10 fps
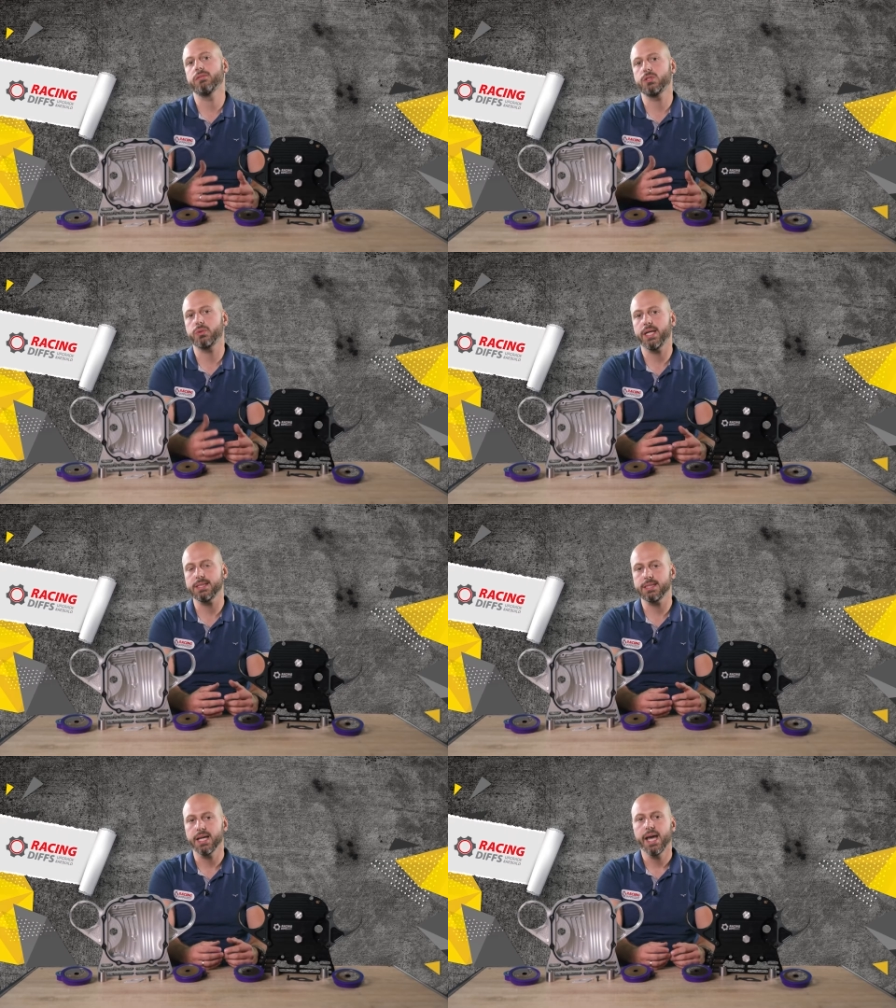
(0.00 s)
of
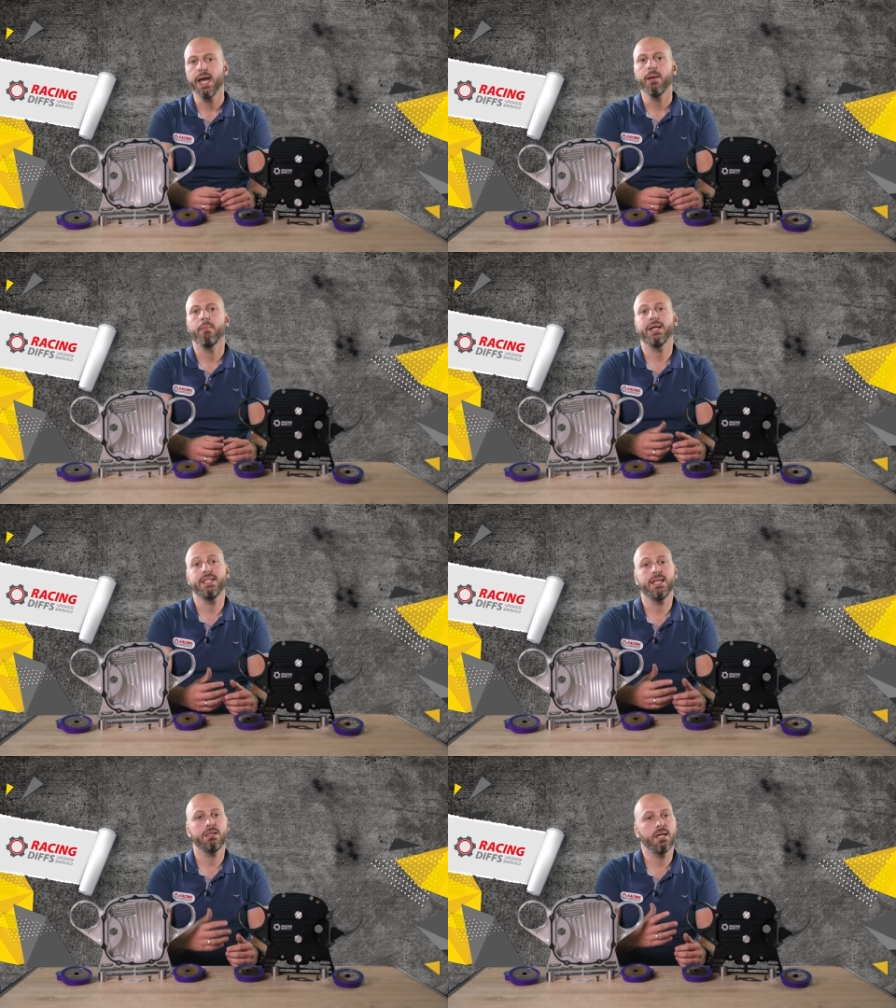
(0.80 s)
stress,
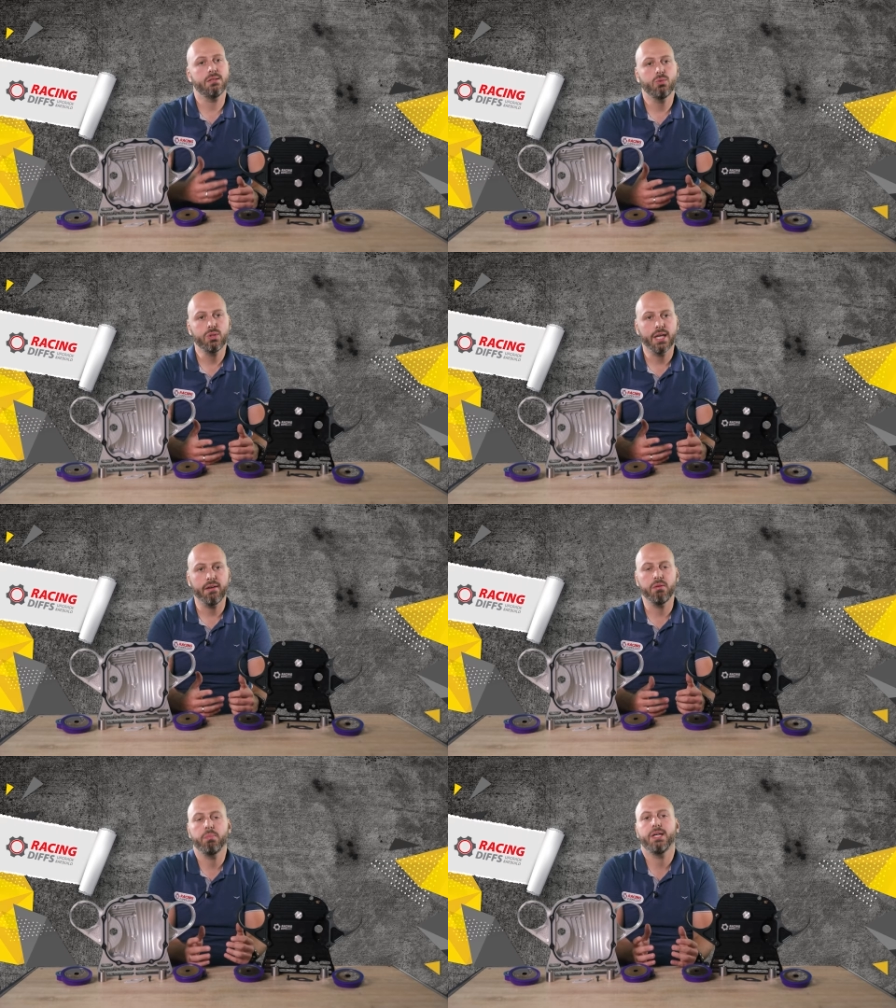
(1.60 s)
but yet not too
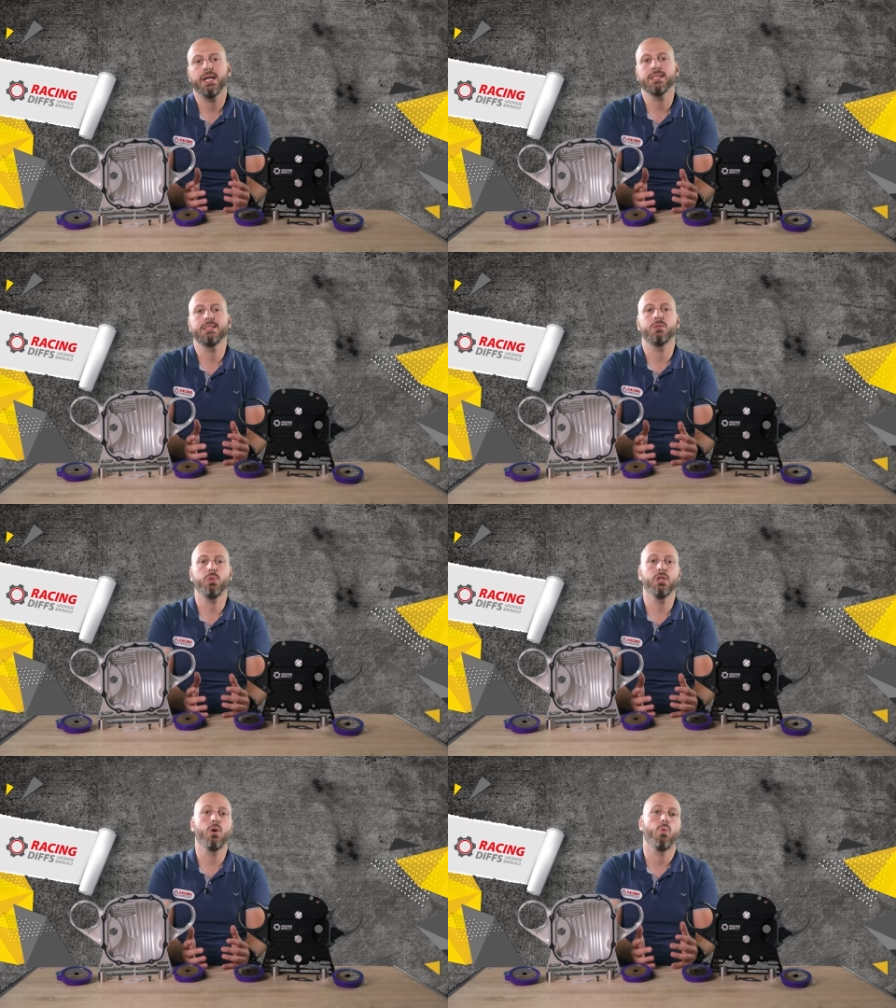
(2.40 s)
heavy, because
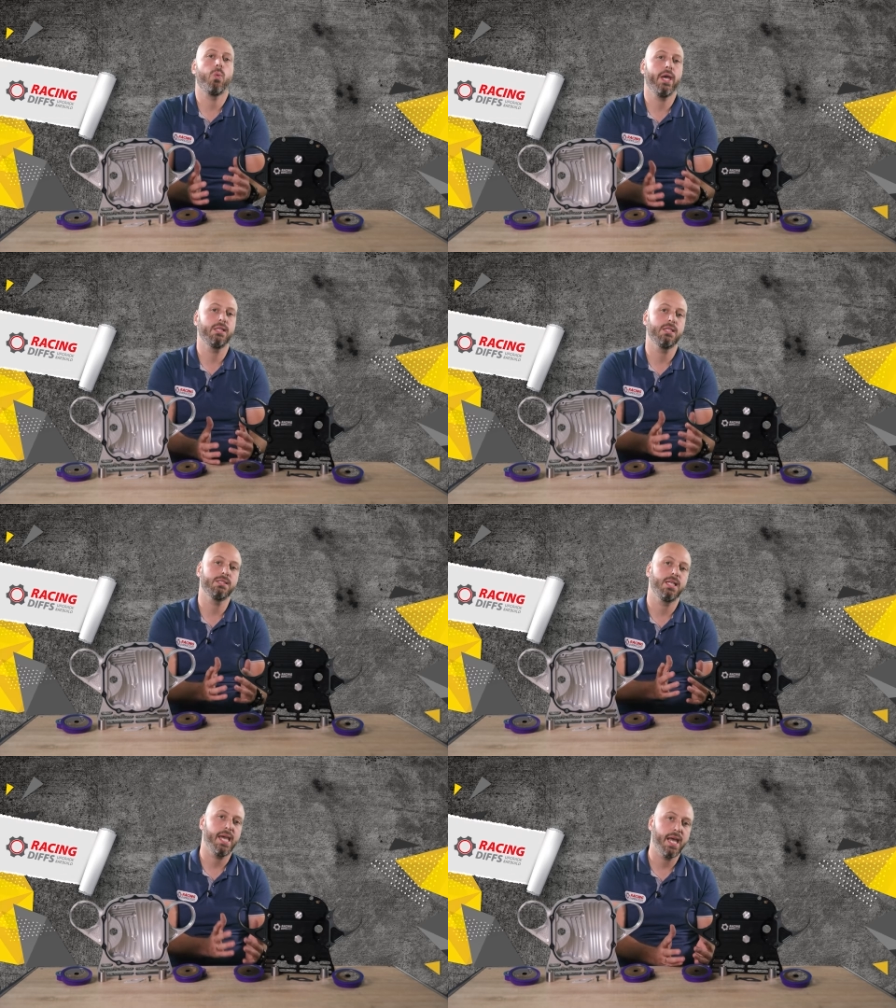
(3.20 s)
we know weight
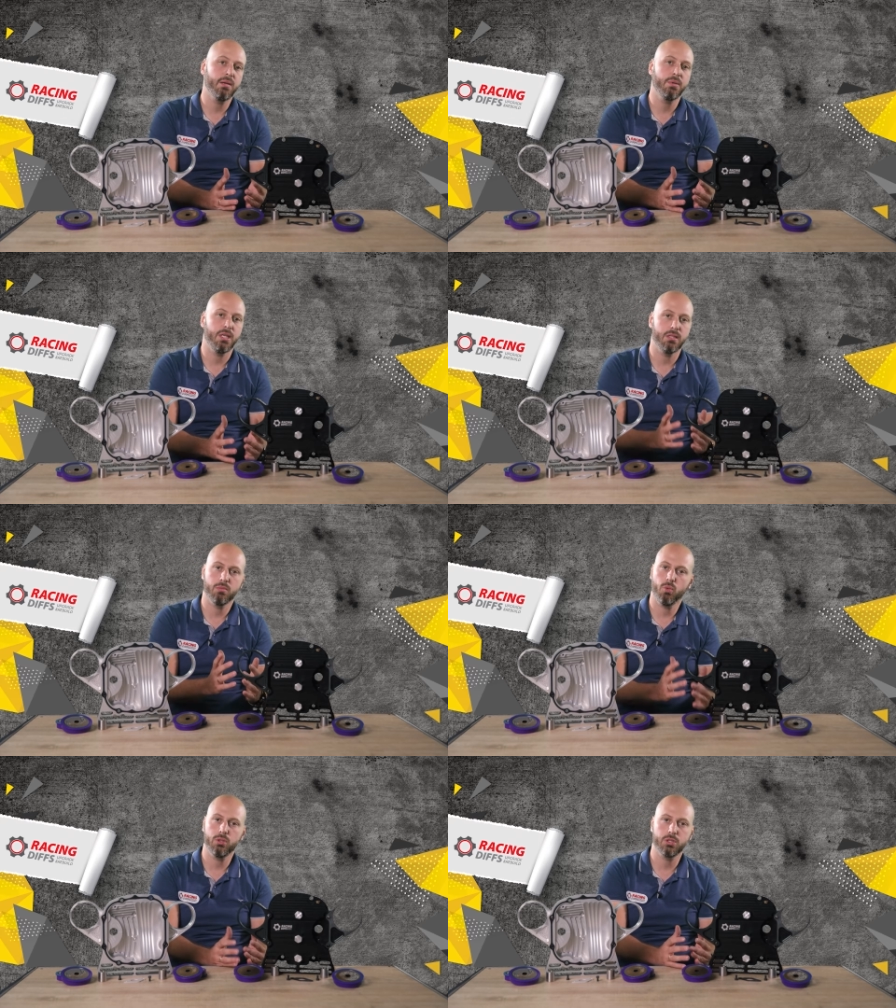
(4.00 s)
is the enemy in
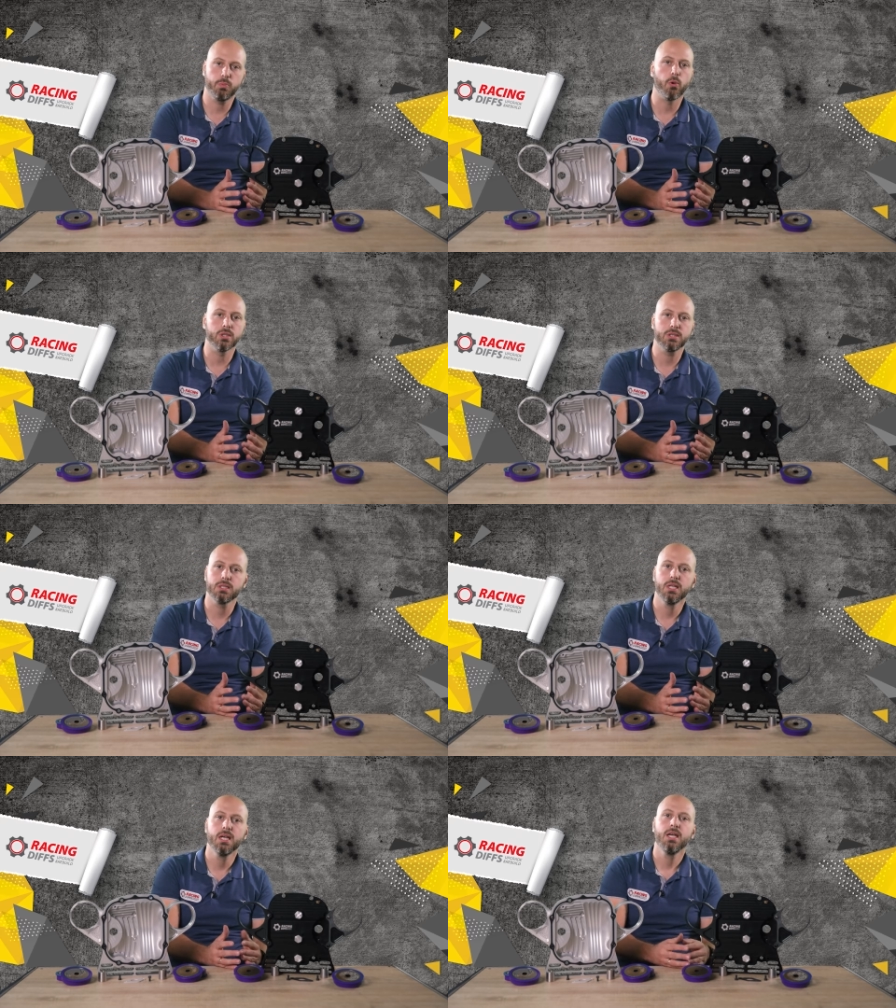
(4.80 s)
the
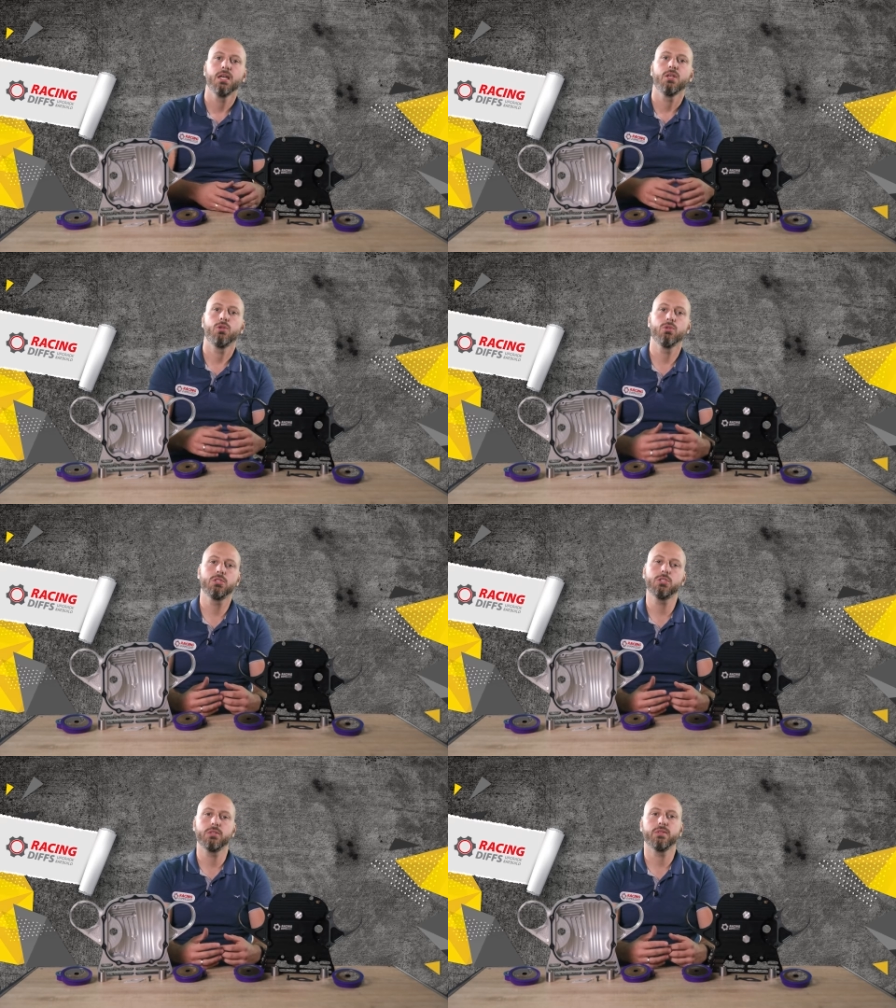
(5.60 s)
motorsports.
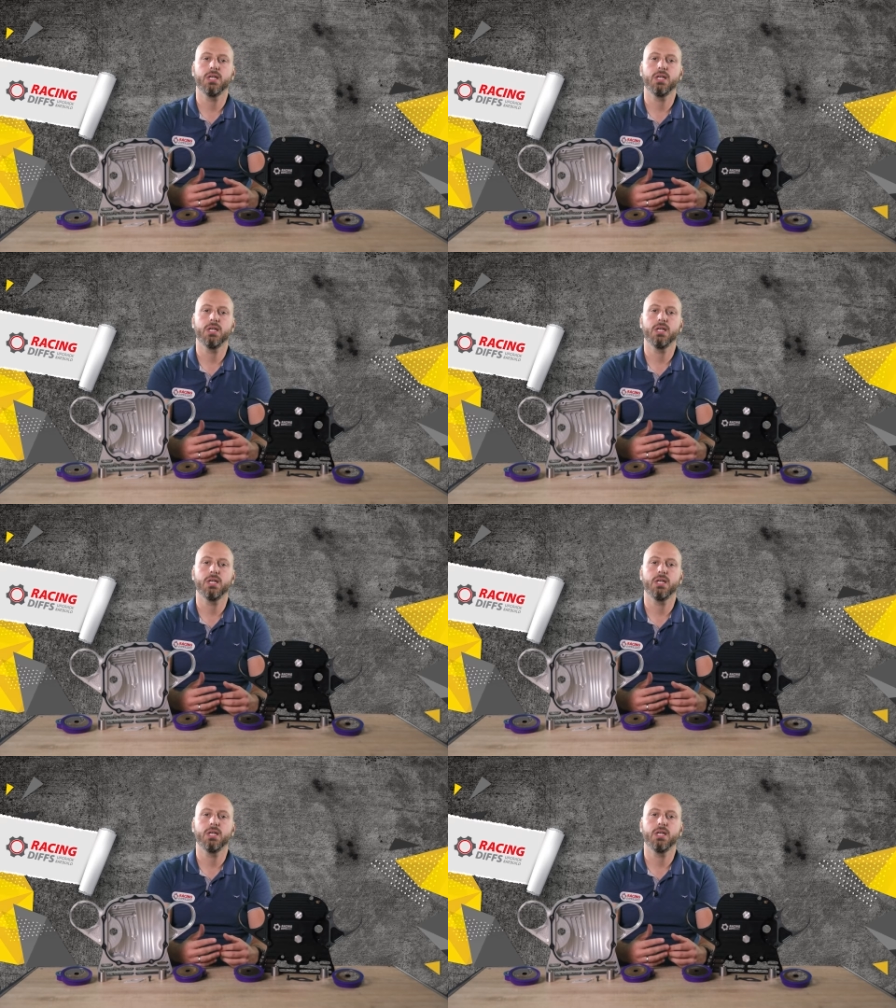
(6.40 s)
Usage of the